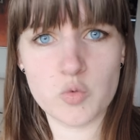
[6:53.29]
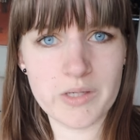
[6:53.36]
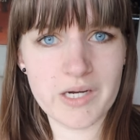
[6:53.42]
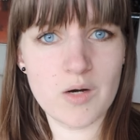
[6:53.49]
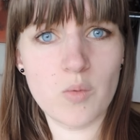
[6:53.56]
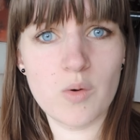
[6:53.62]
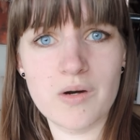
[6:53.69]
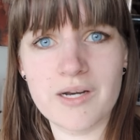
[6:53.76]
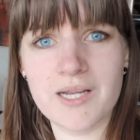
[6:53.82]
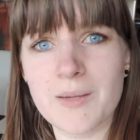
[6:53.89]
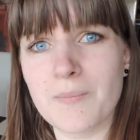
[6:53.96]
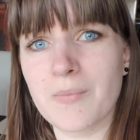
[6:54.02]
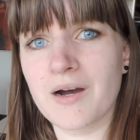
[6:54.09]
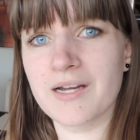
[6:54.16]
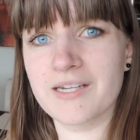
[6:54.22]
Trigger
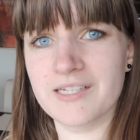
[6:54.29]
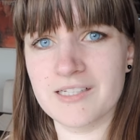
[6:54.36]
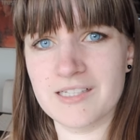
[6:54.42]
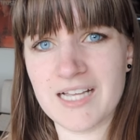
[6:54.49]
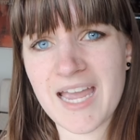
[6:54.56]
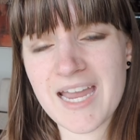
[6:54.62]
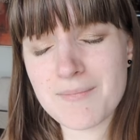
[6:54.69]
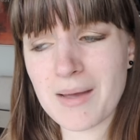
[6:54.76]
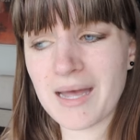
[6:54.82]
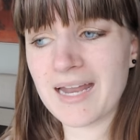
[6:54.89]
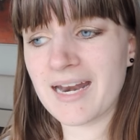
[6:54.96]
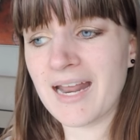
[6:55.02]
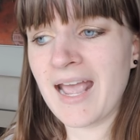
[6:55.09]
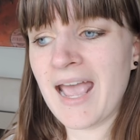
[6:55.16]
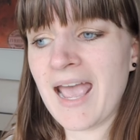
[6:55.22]
Warning by Neil
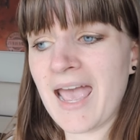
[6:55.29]
Gaiman.